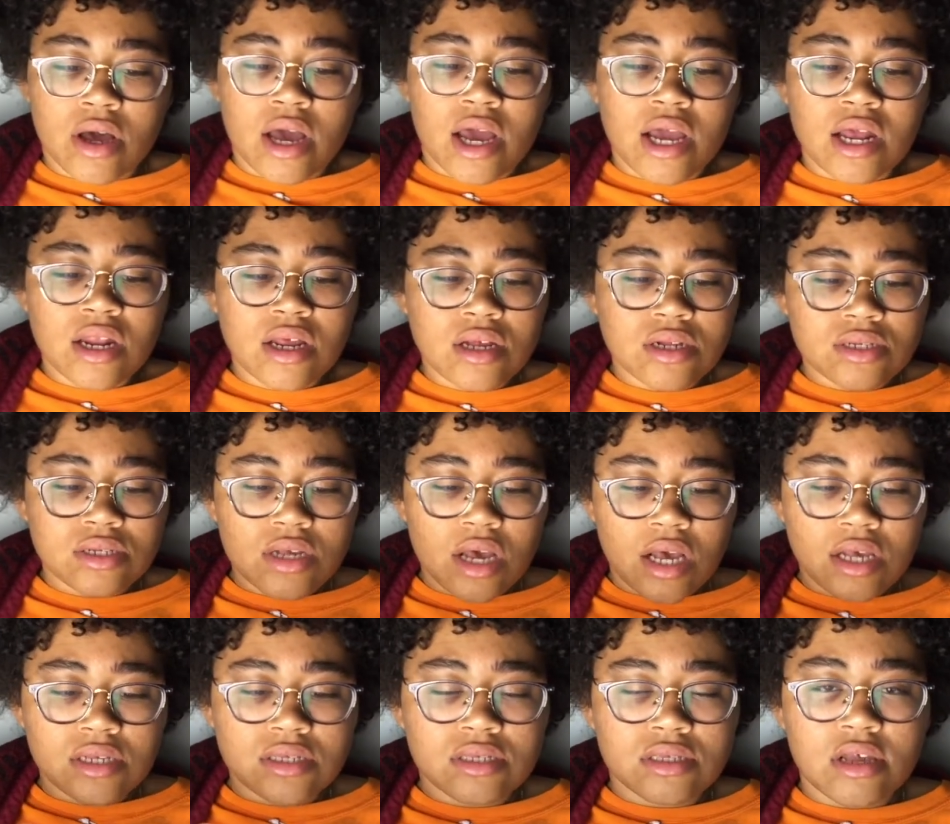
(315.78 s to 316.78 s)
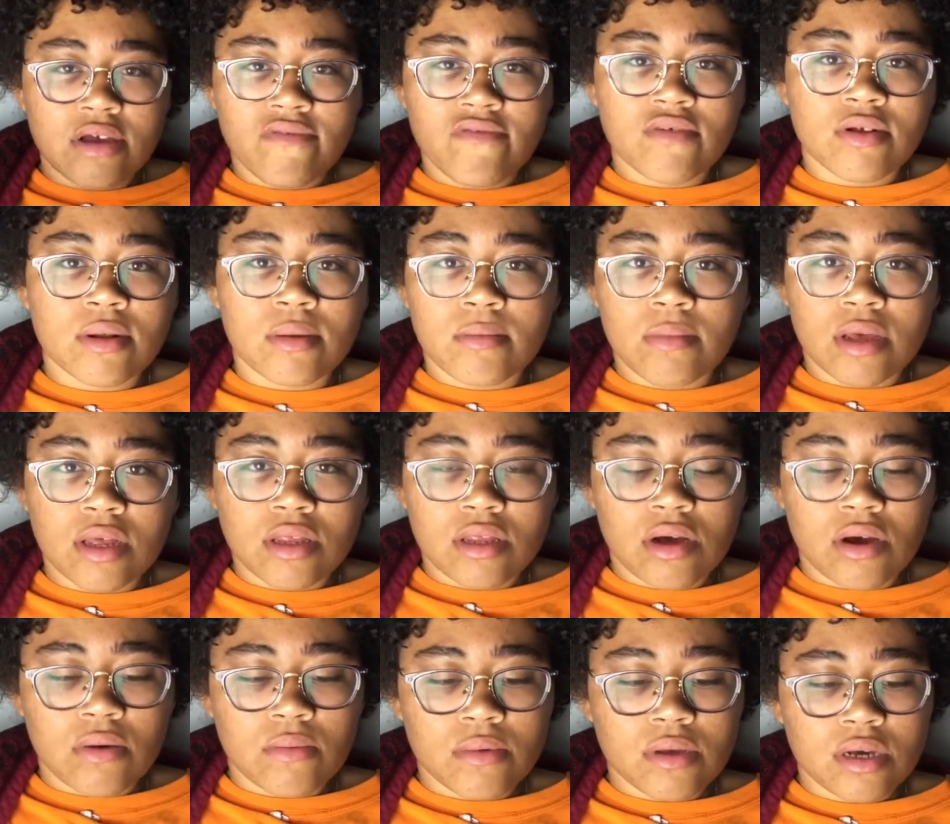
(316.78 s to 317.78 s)
It didn't taste different to me
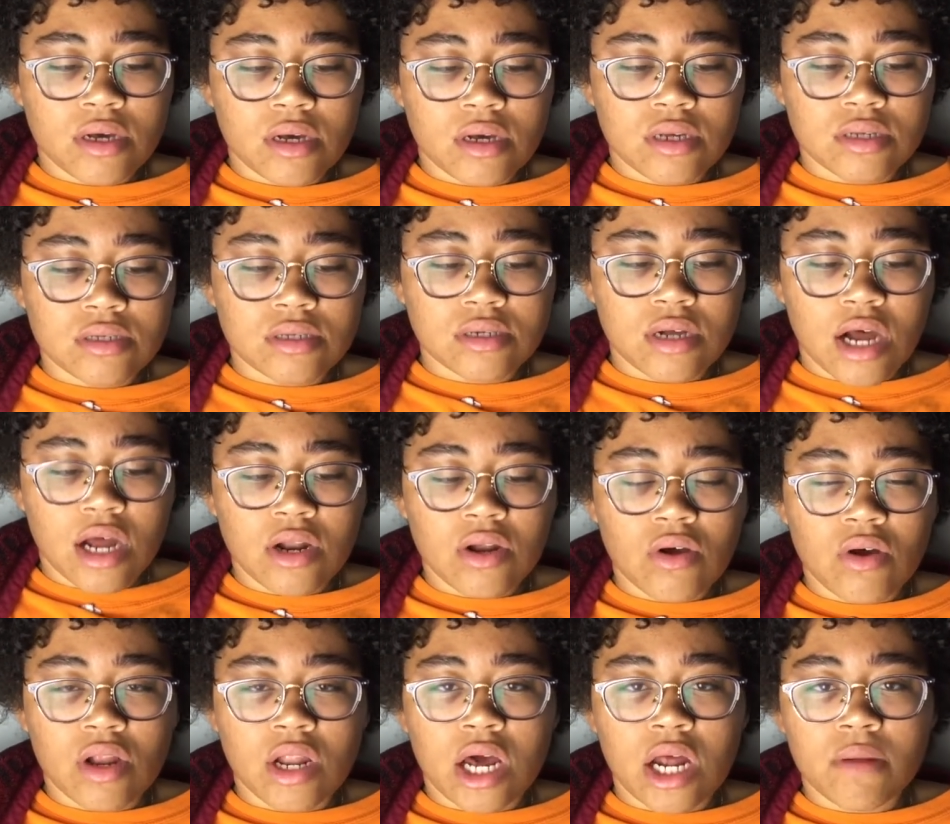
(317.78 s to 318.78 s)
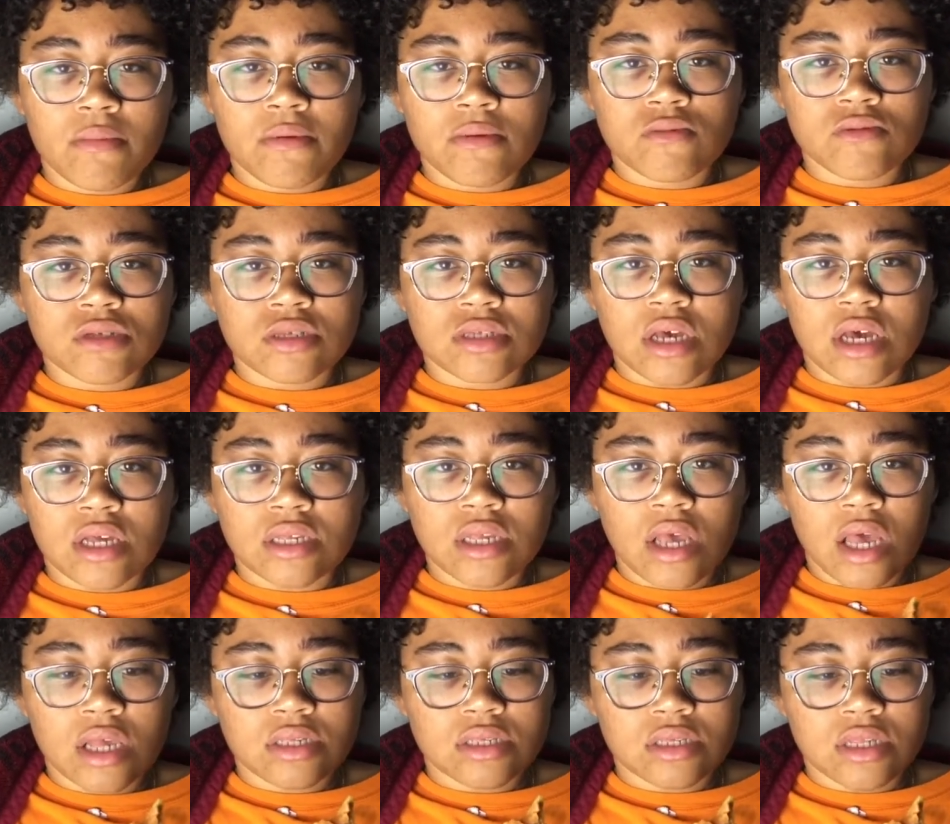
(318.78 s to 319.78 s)
though because I know a lot of people say it
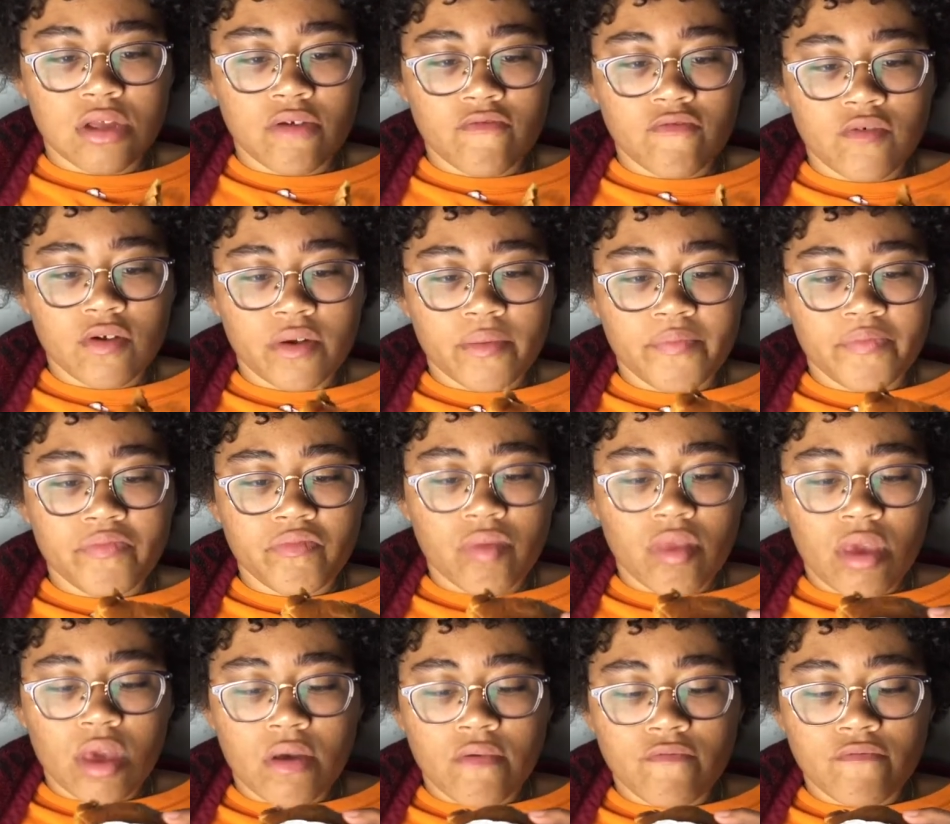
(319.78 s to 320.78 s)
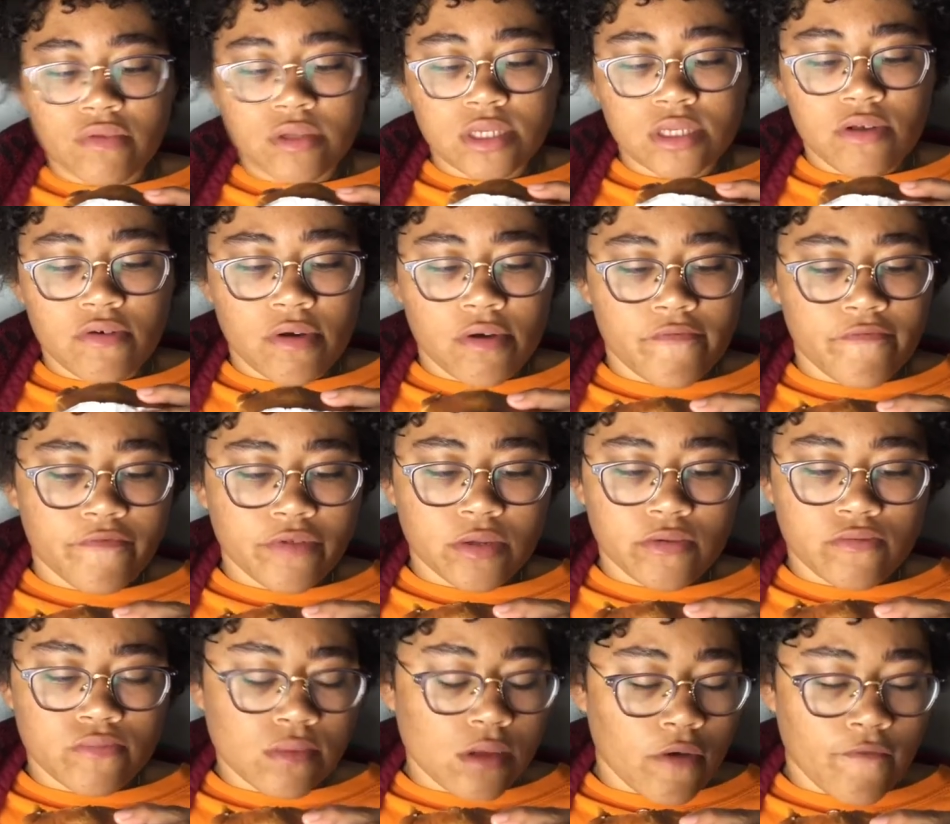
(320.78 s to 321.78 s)
tastes different to
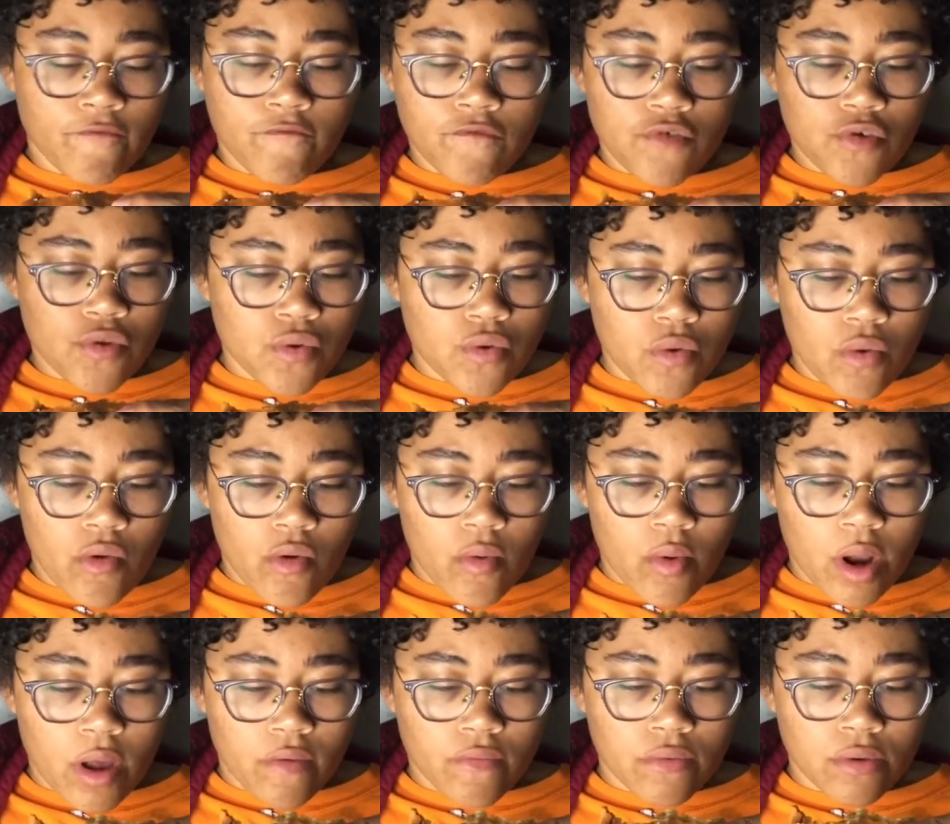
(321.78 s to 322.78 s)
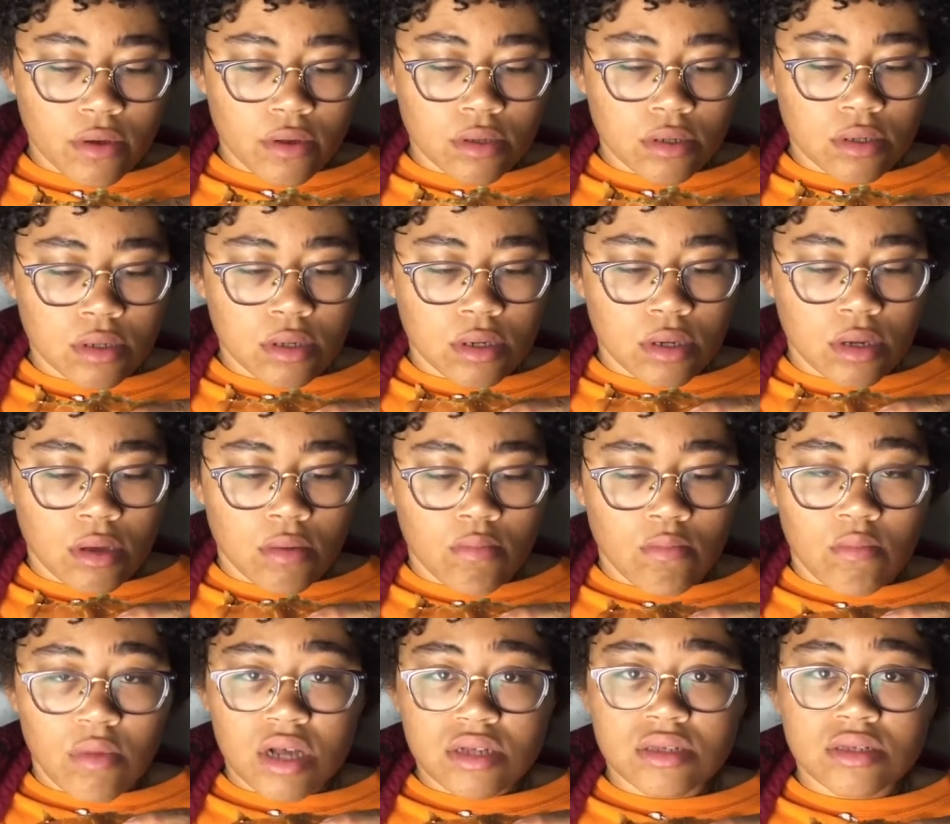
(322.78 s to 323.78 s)
the flu or whatever.
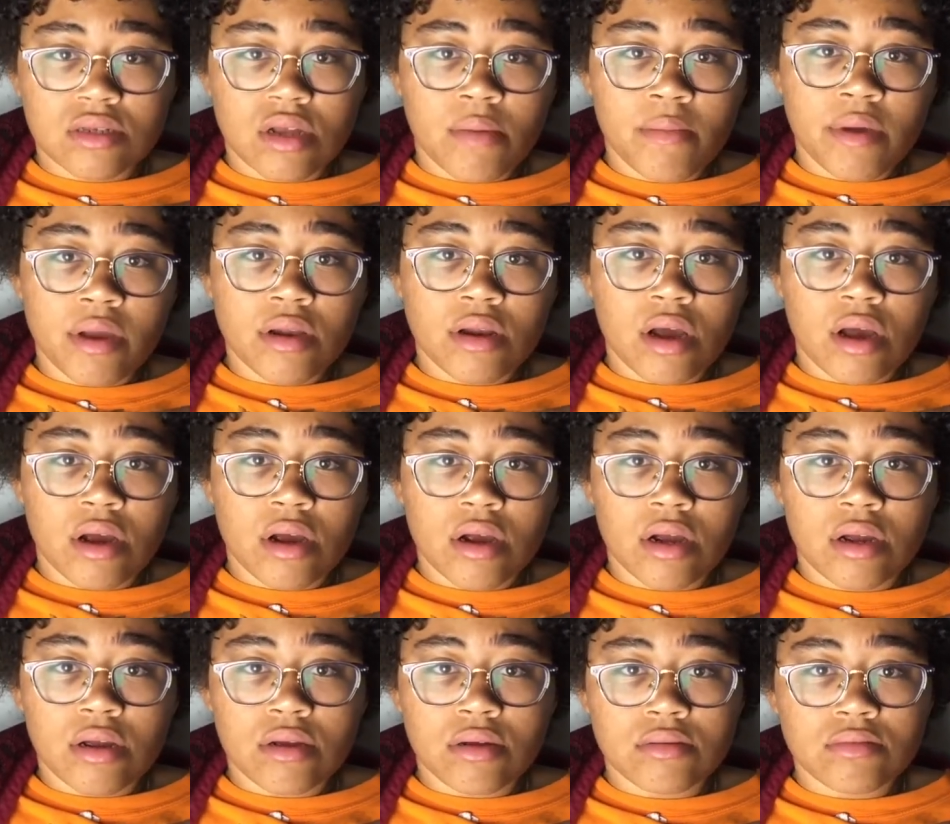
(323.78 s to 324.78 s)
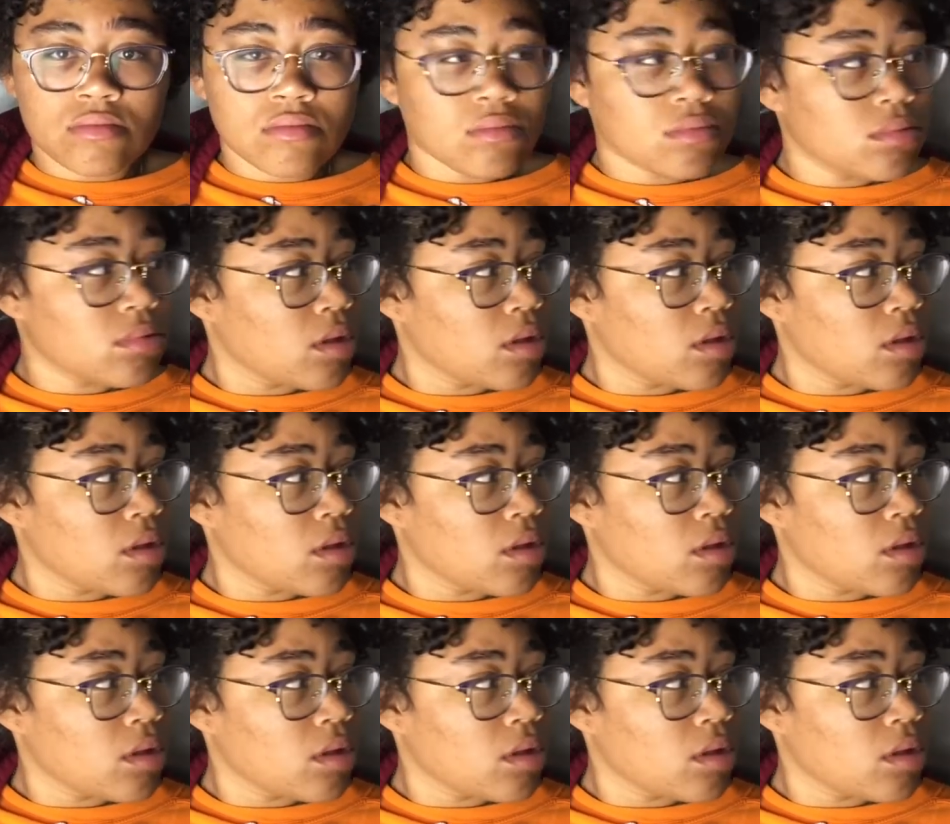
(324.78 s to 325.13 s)
My stomach not hurting.